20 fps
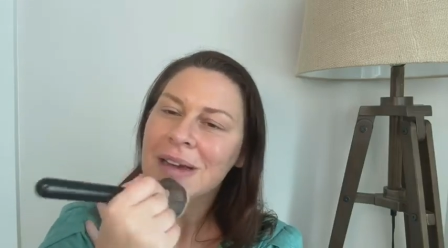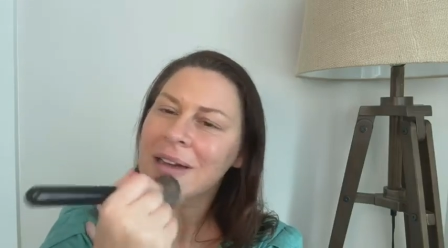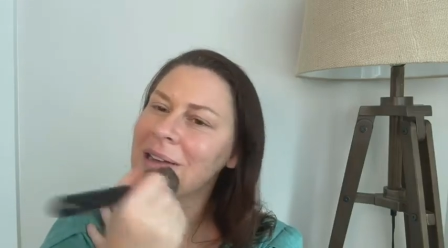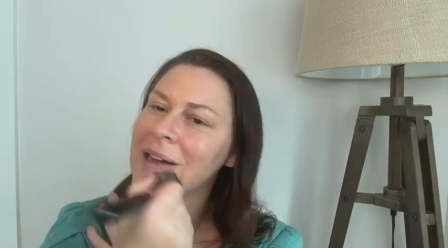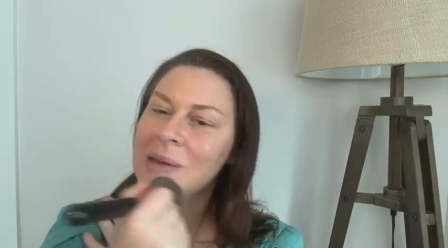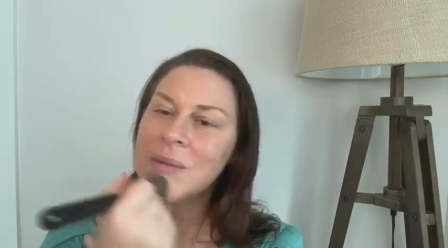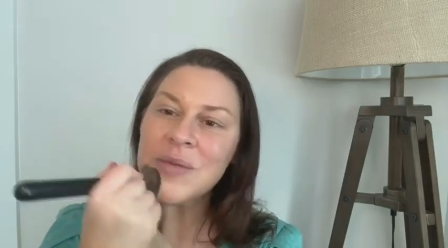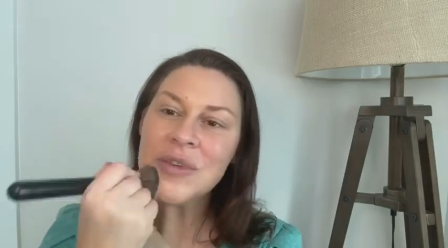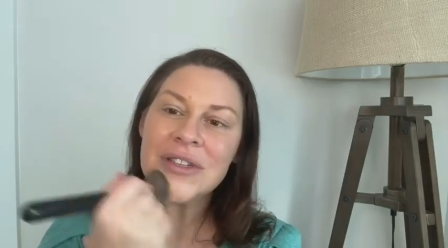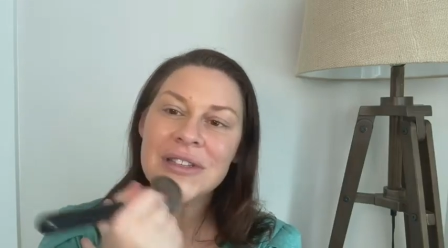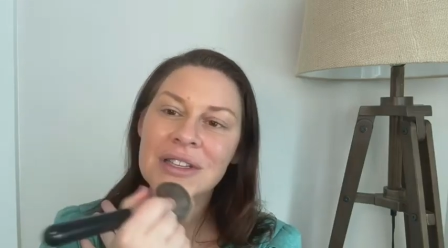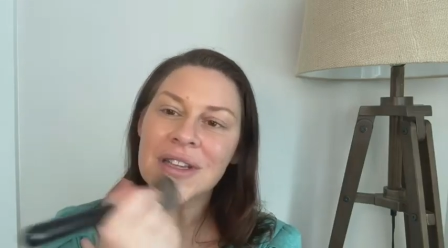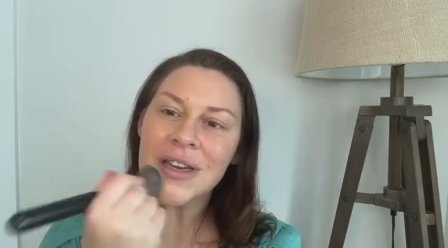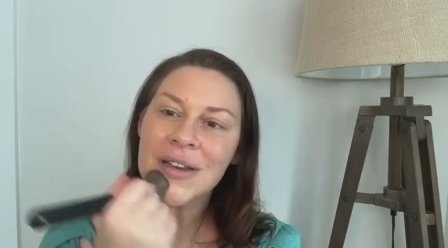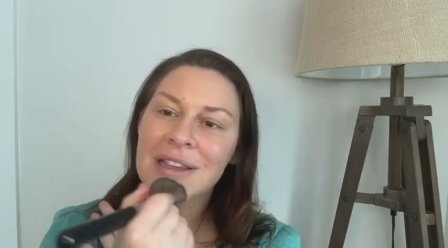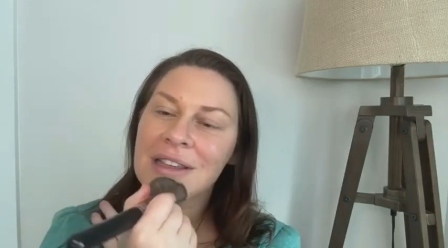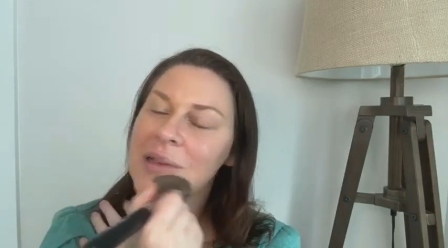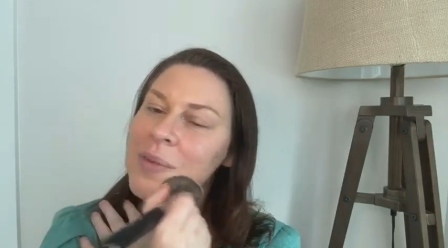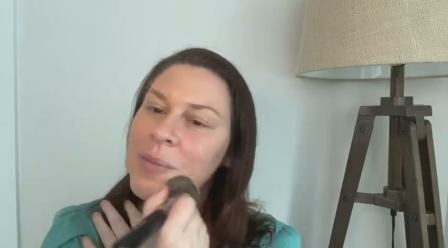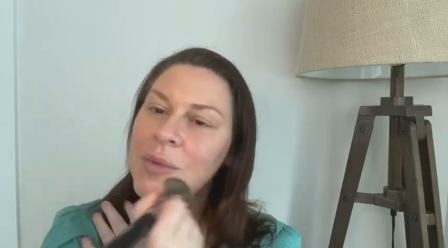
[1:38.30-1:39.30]
I'm just gonna
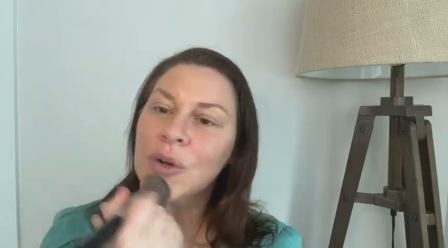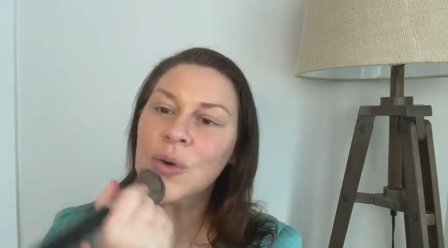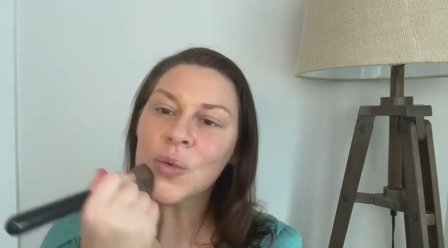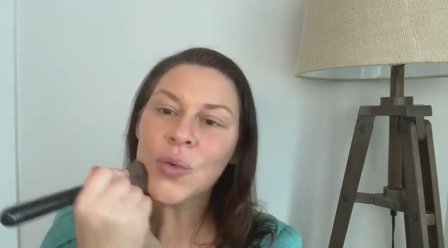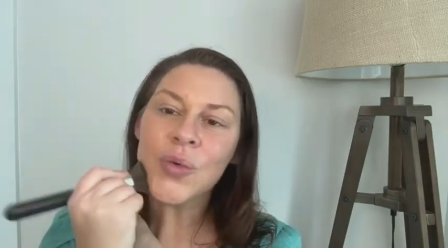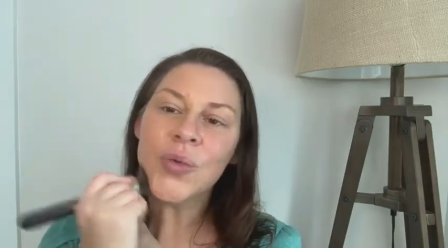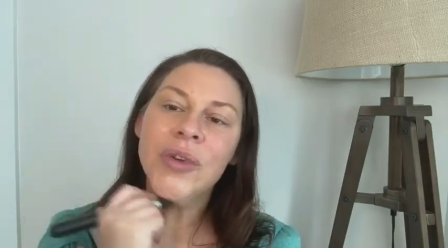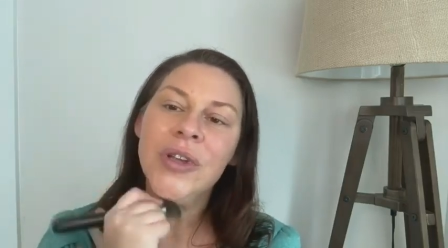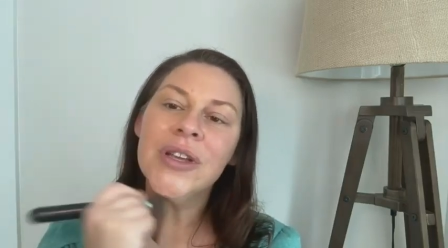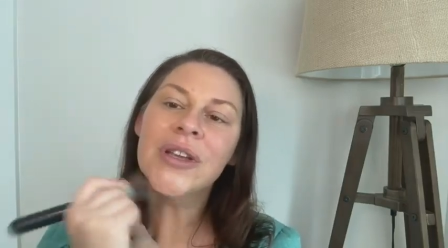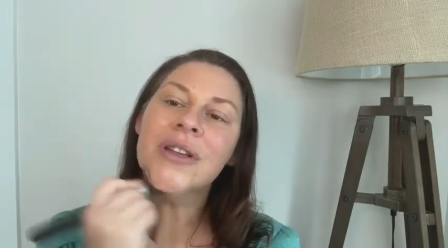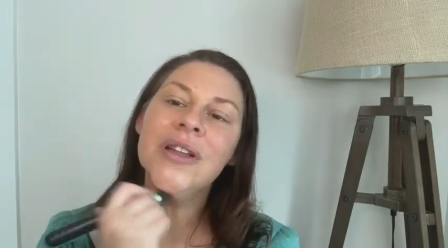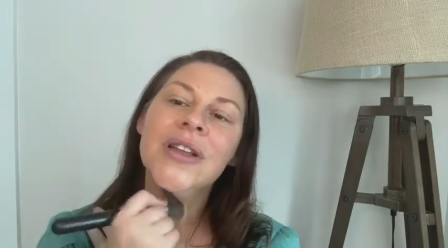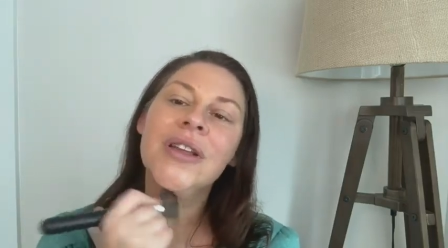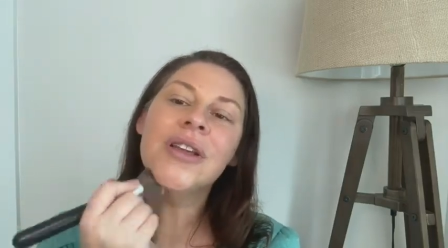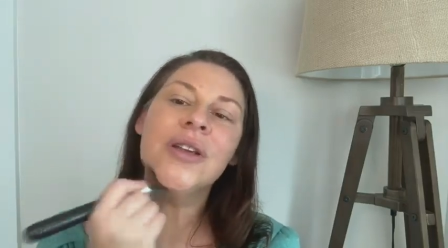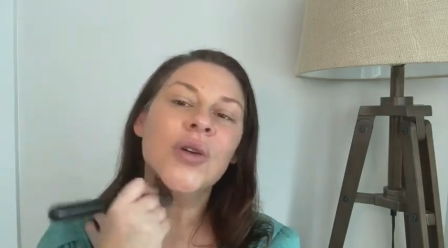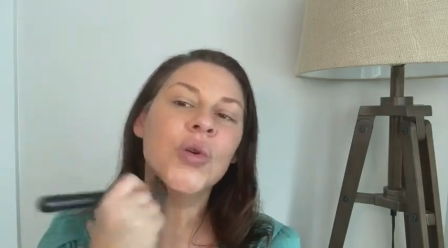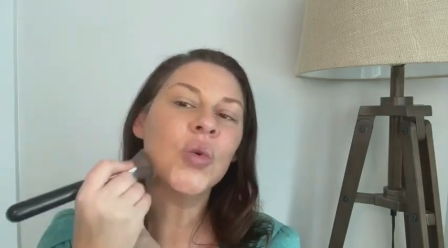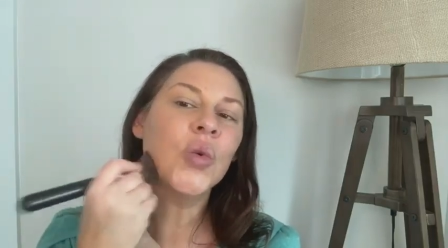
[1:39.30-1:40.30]
keep it
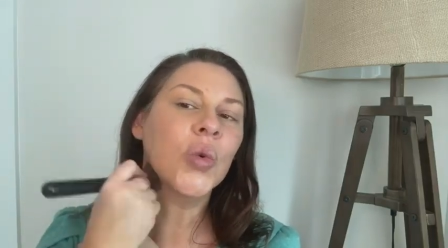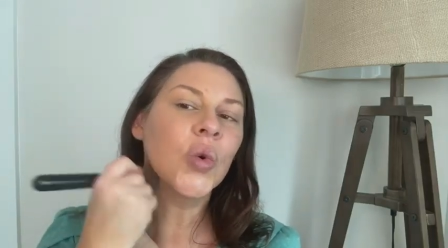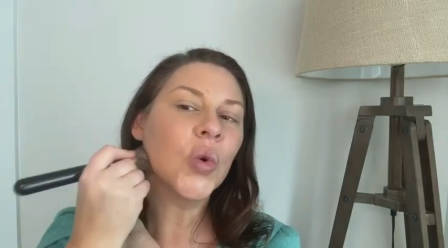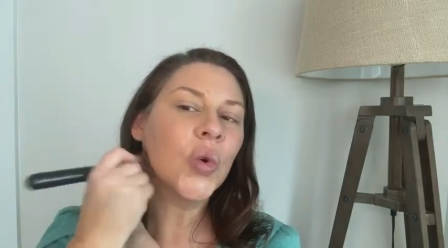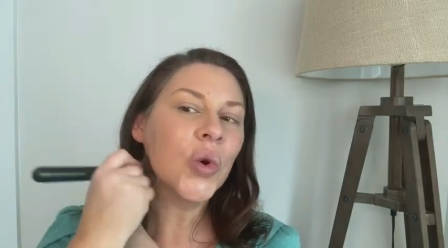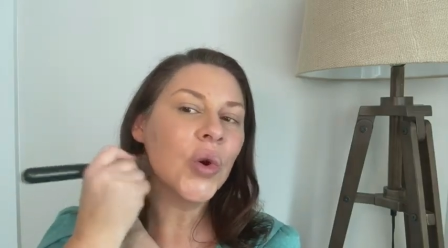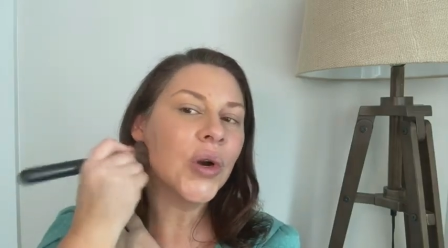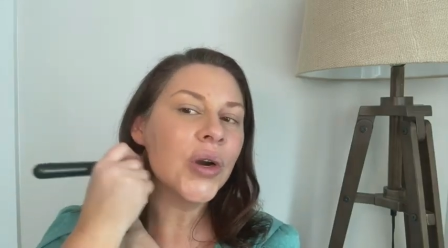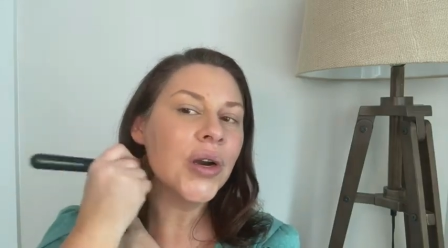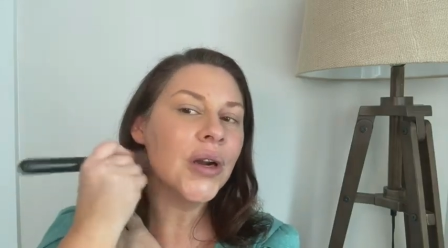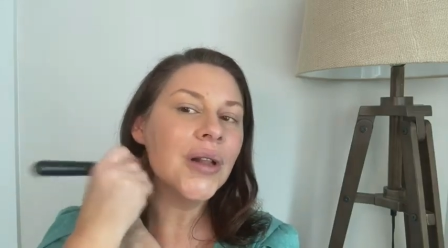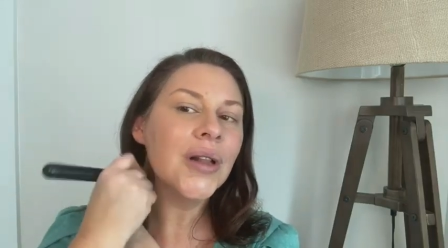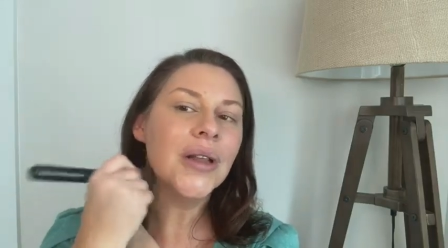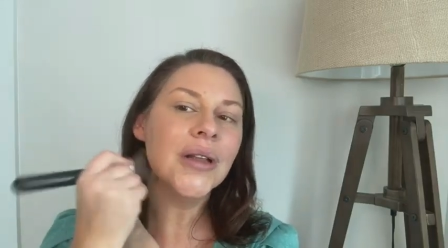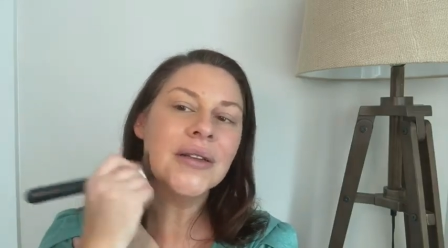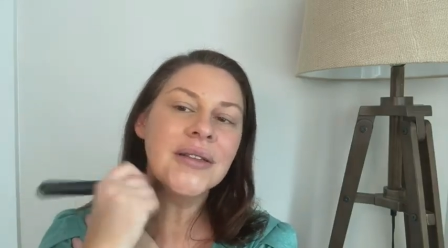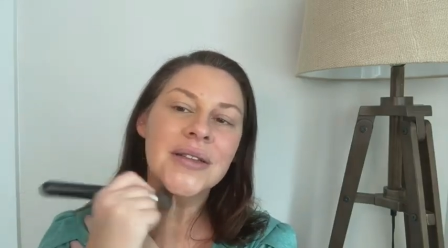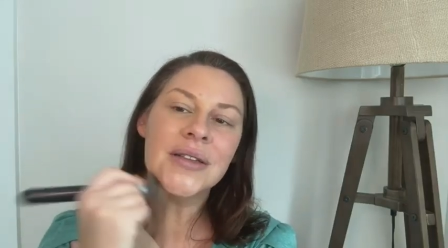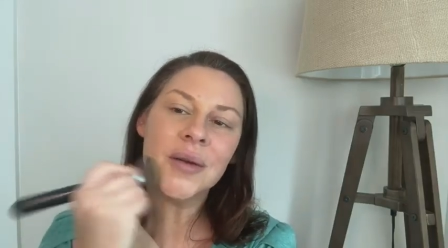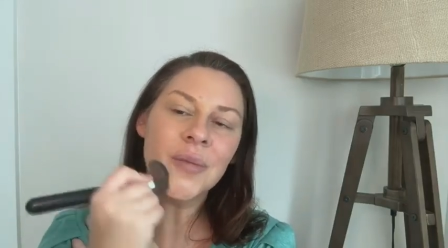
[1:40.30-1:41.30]
really,
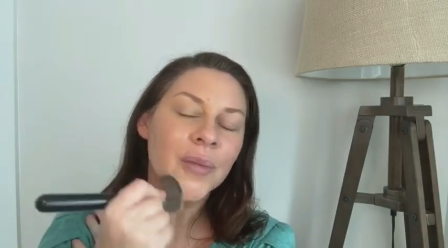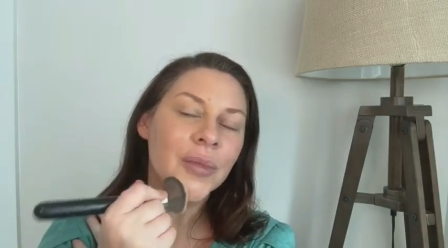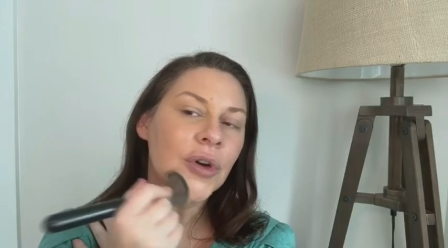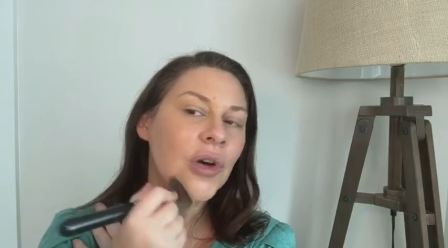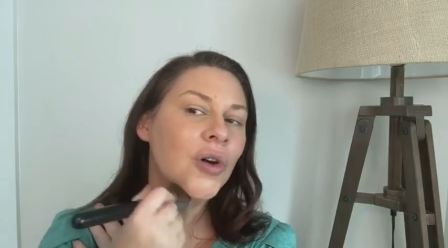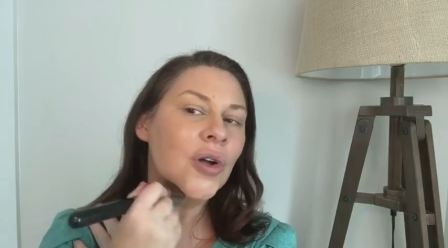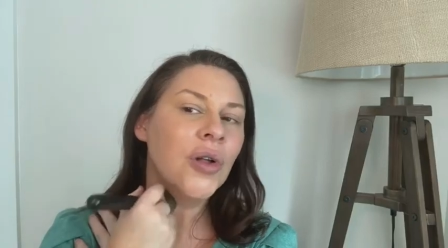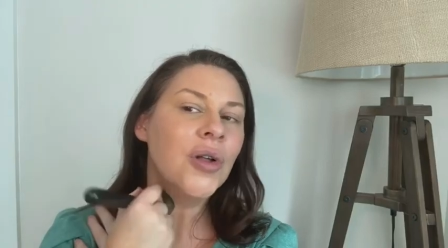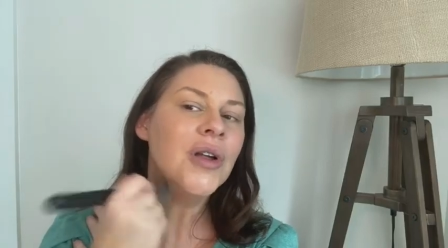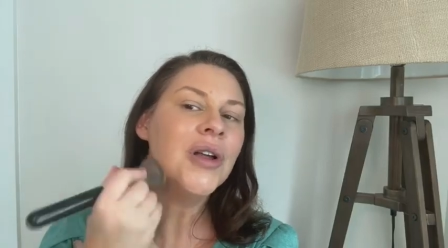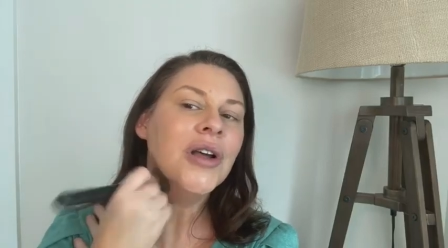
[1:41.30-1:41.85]
really simple.